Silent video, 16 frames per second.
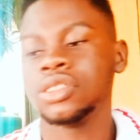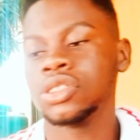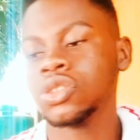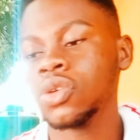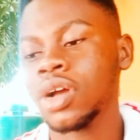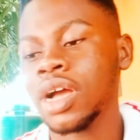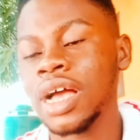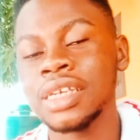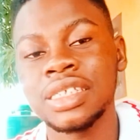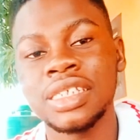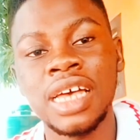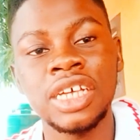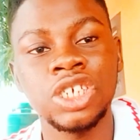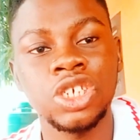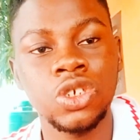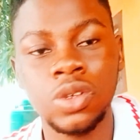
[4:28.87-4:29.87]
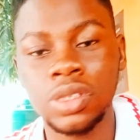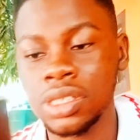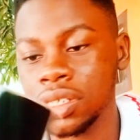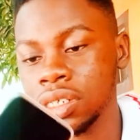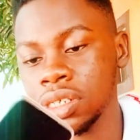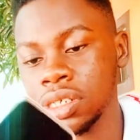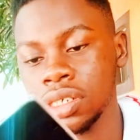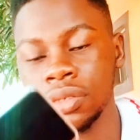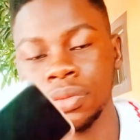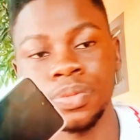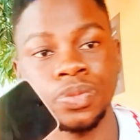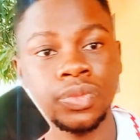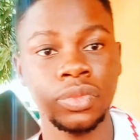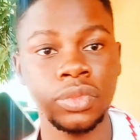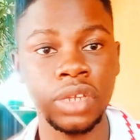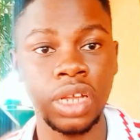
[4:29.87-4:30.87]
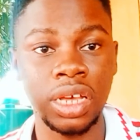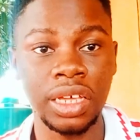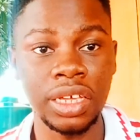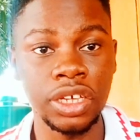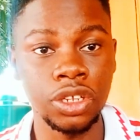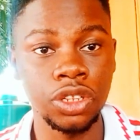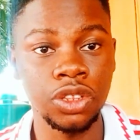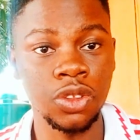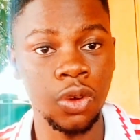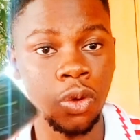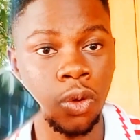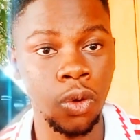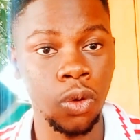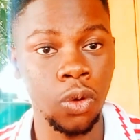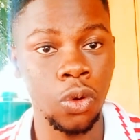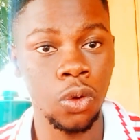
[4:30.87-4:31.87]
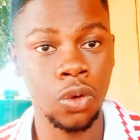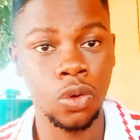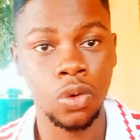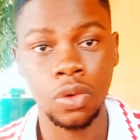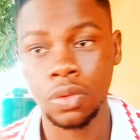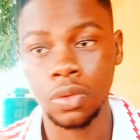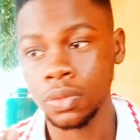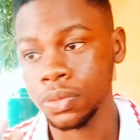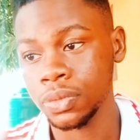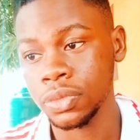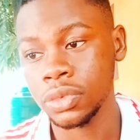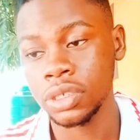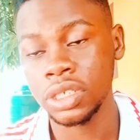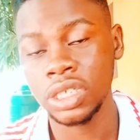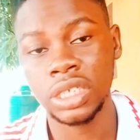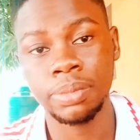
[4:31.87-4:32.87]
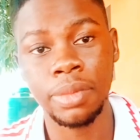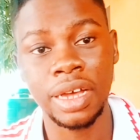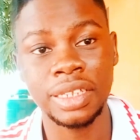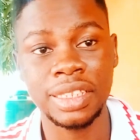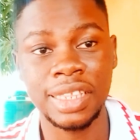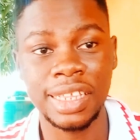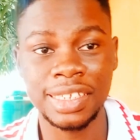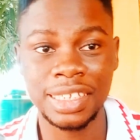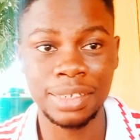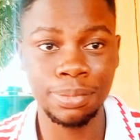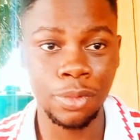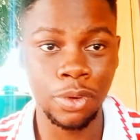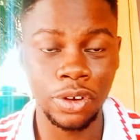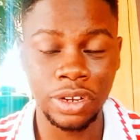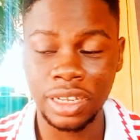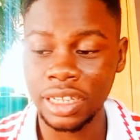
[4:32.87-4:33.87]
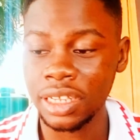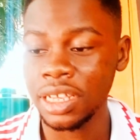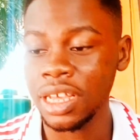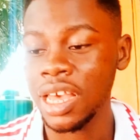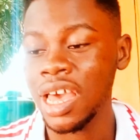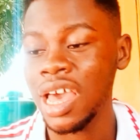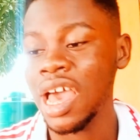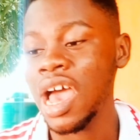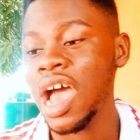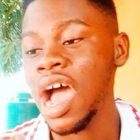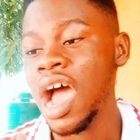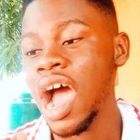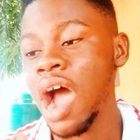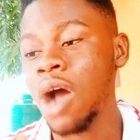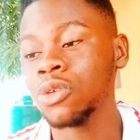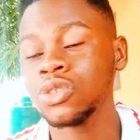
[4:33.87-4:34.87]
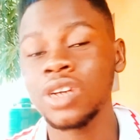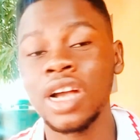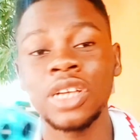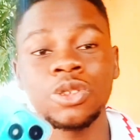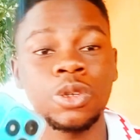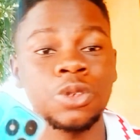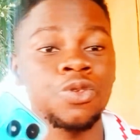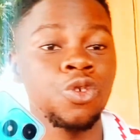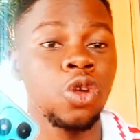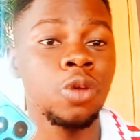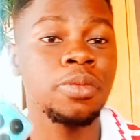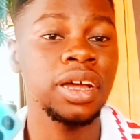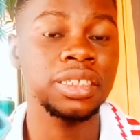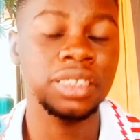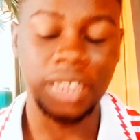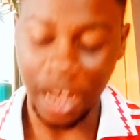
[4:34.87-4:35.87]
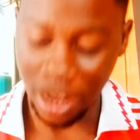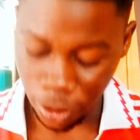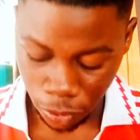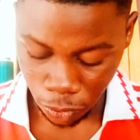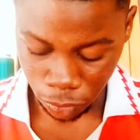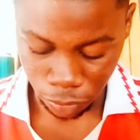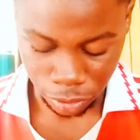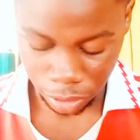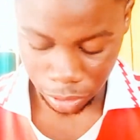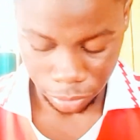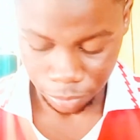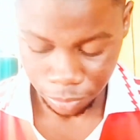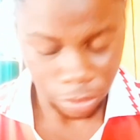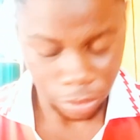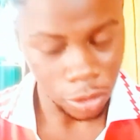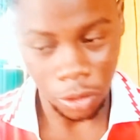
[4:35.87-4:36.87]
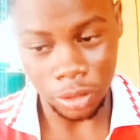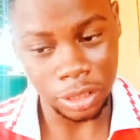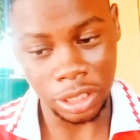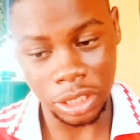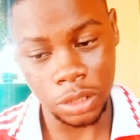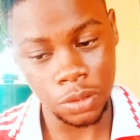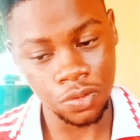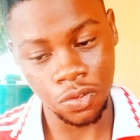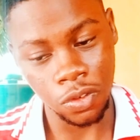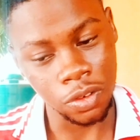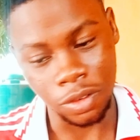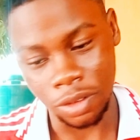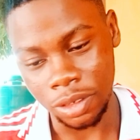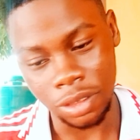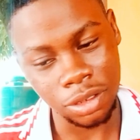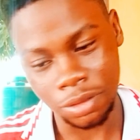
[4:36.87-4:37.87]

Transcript: it. So guys, that's just it. This is my testimony. I want you guys to just follow me and thank God, because this phone.